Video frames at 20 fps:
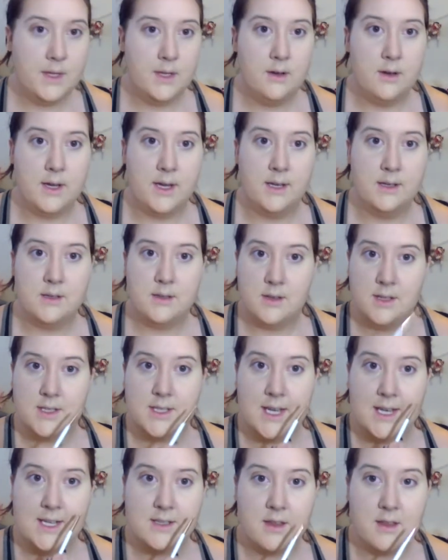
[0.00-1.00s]
Okay, so this
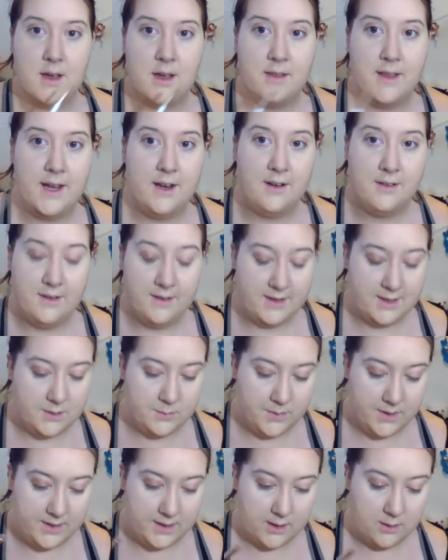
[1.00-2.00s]
side is a lot lighter than
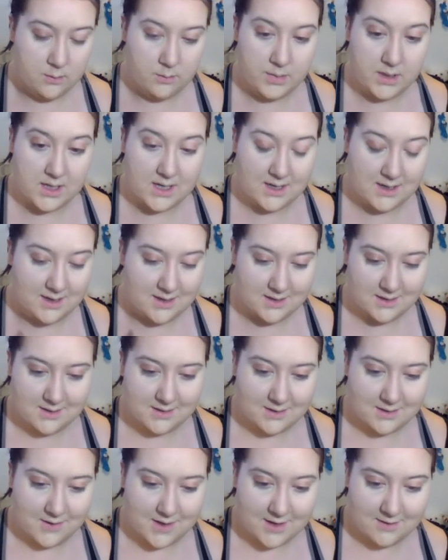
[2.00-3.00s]
this one though,
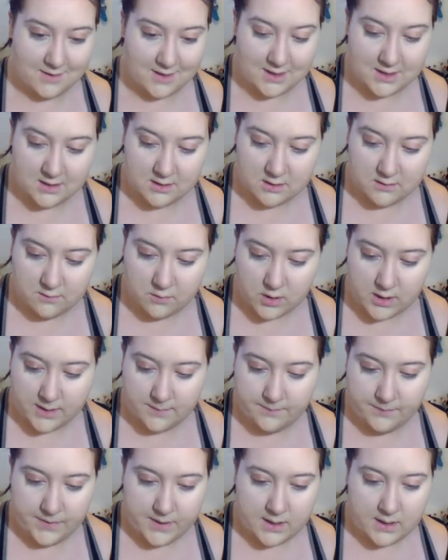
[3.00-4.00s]
because I've got reasons for
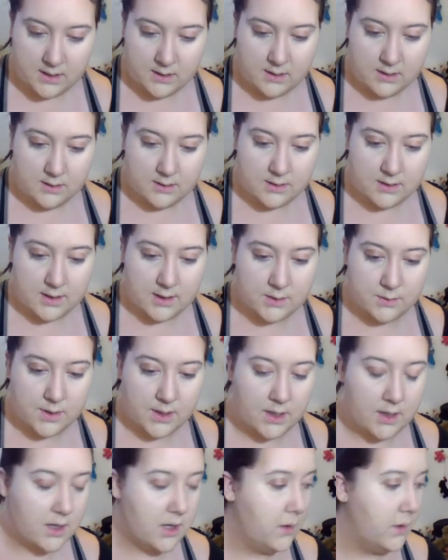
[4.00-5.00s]
it. So next we're
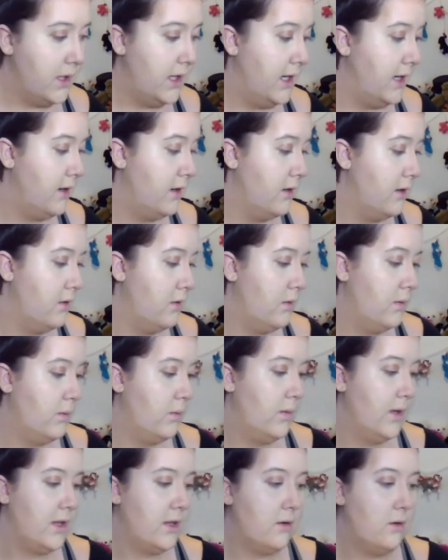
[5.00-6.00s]
going to go in
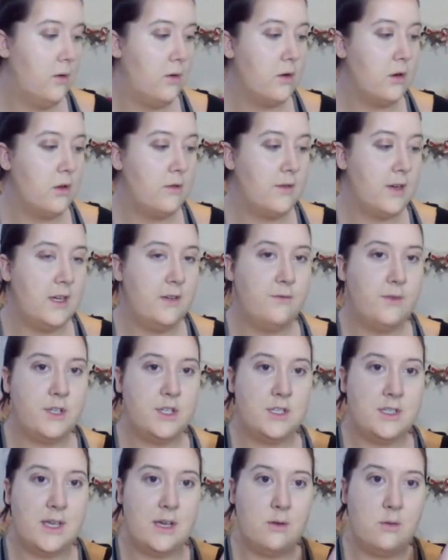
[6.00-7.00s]
with Coral Reef,
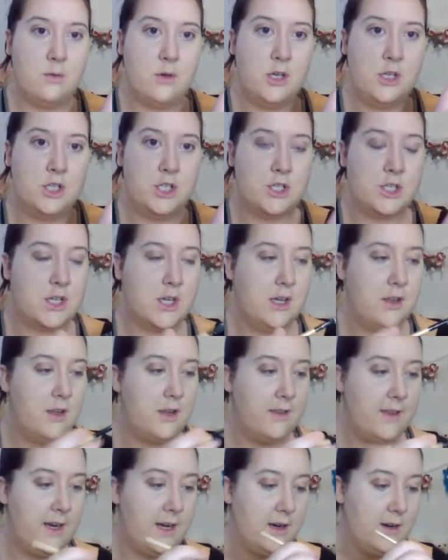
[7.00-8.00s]
which is that orangish
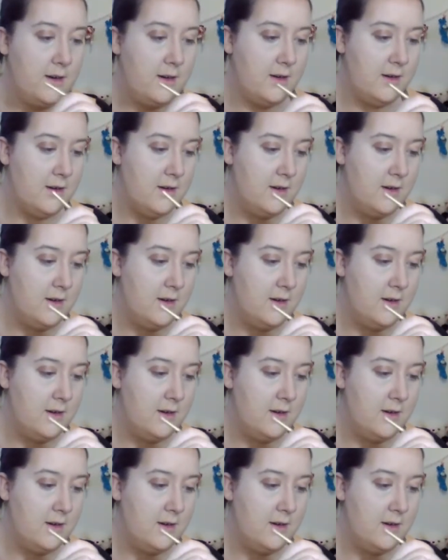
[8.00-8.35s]
color there.